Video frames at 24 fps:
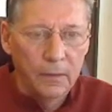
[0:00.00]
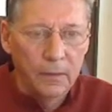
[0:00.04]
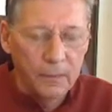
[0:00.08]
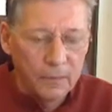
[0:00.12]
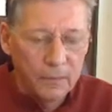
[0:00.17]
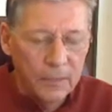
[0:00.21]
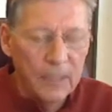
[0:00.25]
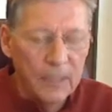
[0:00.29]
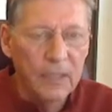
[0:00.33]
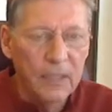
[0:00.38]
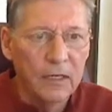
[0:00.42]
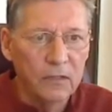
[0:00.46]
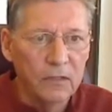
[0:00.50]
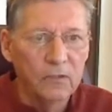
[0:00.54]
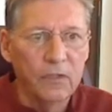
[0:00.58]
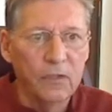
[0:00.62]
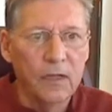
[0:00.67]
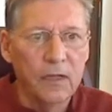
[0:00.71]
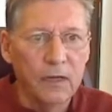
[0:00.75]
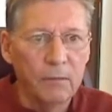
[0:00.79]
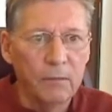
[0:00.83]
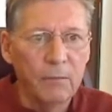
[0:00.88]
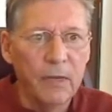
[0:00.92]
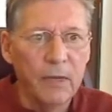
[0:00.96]
things
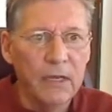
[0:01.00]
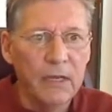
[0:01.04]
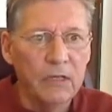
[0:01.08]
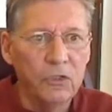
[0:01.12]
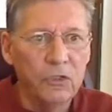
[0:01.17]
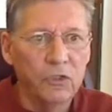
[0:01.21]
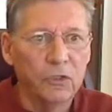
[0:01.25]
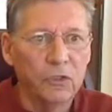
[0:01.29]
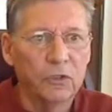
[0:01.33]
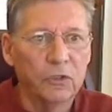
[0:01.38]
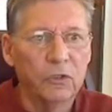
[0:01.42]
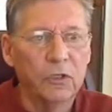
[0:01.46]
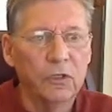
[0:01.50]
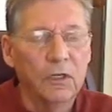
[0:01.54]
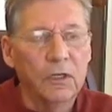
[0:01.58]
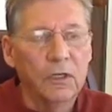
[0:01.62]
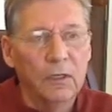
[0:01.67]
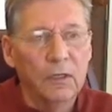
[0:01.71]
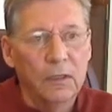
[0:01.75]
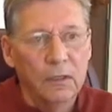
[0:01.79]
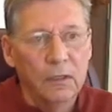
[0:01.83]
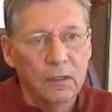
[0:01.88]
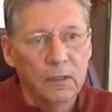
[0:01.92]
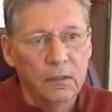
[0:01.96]
that are measured
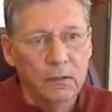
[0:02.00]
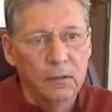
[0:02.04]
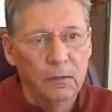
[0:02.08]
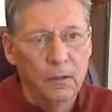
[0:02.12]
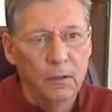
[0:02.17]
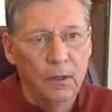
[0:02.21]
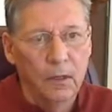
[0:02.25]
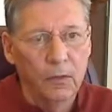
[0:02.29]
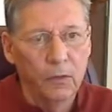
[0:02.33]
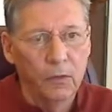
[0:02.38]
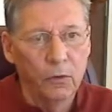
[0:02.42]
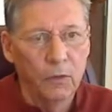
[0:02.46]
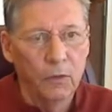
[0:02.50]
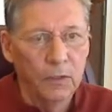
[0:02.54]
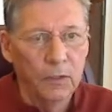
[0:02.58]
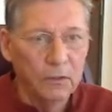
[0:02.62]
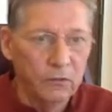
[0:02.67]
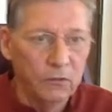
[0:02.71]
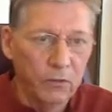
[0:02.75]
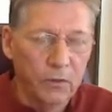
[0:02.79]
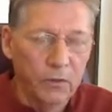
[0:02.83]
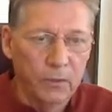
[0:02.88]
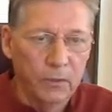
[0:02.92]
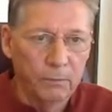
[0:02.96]

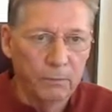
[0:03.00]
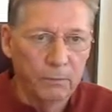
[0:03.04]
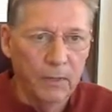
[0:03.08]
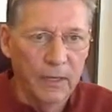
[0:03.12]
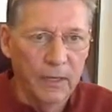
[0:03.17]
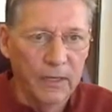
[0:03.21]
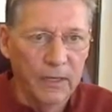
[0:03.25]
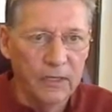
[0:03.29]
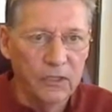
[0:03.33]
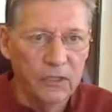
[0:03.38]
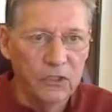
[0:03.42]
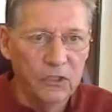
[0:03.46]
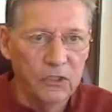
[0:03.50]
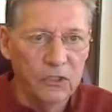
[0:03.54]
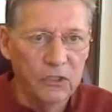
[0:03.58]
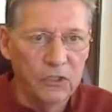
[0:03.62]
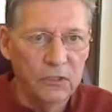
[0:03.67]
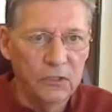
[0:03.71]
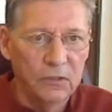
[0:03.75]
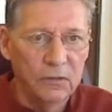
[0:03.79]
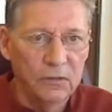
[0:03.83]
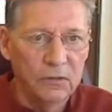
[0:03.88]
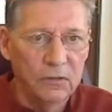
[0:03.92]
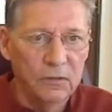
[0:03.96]
according to their
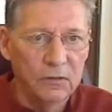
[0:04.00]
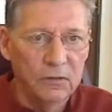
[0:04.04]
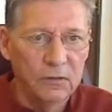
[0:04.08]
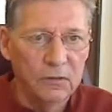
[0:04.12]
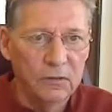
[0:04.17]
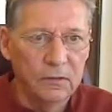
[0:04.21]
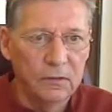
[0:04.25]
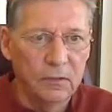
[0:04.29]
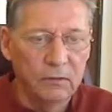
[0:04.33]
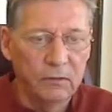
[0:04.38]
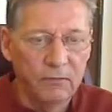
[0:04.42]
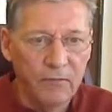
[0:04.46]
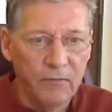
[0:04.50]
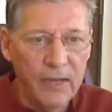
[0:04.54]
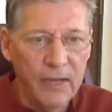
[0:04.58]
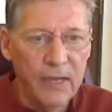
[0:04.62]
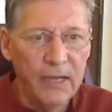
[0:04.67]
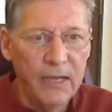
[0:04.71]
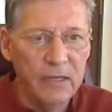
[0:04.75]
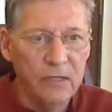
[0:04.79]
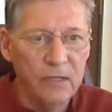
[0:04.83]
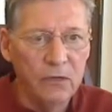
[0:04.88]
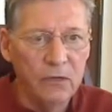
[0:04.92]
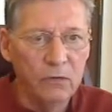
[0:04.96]
place, their
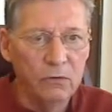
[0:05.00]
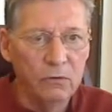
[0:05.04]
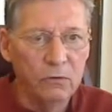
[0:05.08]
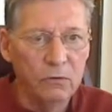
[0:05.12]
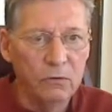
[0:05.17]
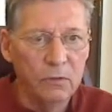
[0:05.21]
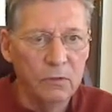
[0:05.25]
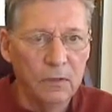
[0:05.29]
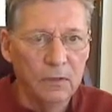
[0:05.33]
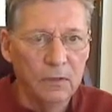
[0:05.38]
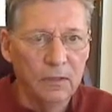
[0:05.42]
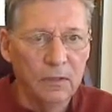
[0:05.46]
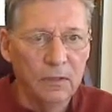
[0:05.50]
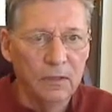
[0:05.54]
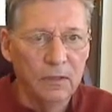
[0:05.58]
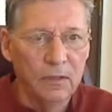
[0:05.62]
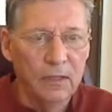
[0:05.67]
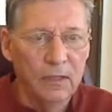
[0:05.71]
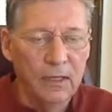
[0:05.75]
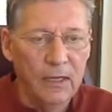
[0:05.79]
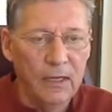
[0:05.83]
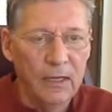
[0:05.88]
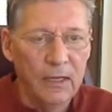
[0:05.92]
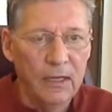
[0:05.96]
value
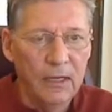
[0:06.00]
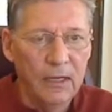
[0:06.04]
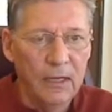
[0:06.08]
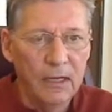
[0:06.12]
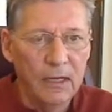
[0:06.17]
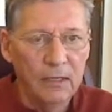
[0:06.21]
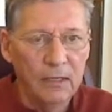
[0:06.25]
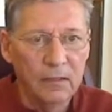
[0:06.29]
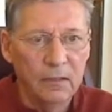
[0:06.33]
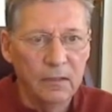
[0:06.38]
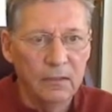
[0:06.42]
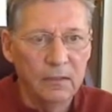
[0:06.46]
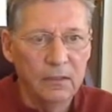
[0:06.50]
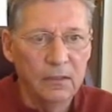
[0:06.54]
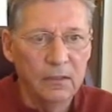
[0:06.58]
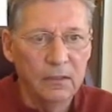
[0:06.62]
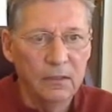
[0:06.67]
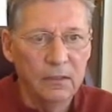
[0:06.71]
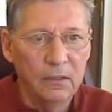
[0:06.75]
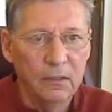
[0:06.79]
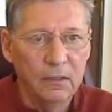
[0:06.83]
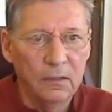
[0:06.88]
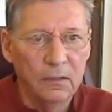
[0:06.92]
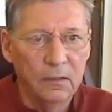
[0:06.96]

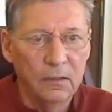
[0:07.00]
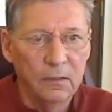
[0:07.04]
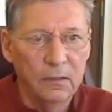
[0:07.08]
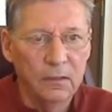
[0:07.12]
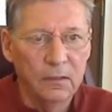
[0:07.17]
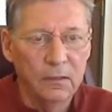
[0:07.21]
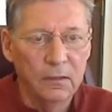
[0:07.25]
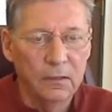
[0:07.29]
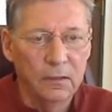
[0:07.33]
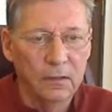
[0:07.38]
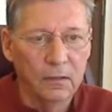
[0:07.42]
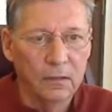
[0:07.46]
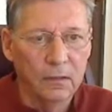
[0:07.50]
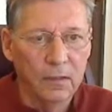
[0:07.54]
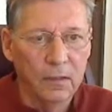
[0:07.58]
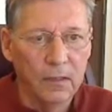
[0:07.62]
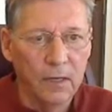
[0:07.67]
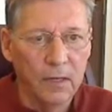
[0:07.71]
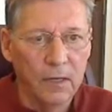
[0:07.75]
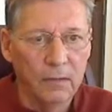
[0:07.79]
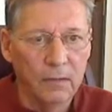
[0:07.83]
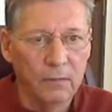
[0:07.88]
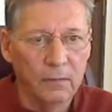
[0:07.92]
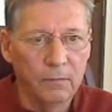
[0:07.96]
in the
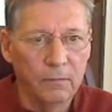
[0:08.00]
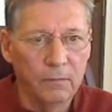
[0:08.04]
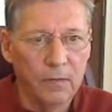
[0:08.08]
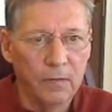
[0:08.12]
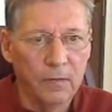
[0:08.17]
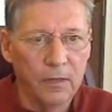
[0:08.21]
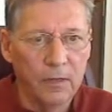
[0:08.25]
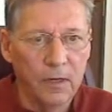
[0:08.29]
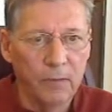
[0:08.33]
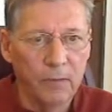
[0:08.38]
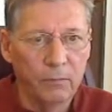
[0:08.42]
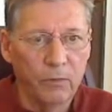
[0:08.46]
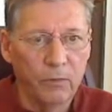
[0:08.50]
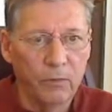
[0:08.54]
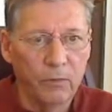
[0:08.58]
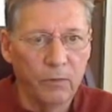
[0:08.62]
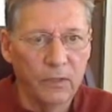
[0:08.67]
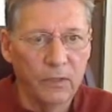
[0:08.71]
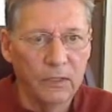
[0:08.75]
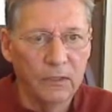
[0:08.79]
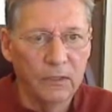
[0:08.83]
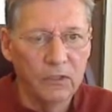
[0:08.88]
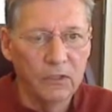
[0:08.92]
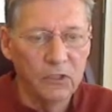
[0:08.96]

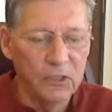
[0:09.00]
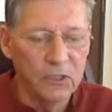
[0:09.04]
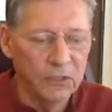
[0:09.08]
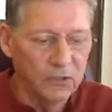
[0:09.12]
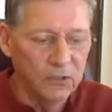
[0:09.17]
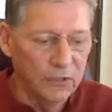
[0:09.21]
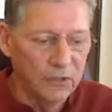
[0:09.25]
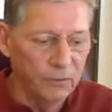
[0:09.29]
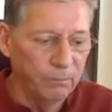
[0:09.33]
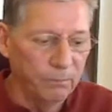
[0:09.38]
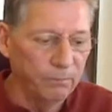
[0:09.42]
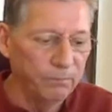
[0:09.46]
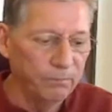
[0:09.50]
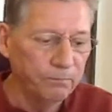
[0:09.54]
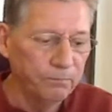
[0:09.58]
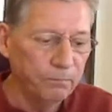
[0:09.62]
numbering system.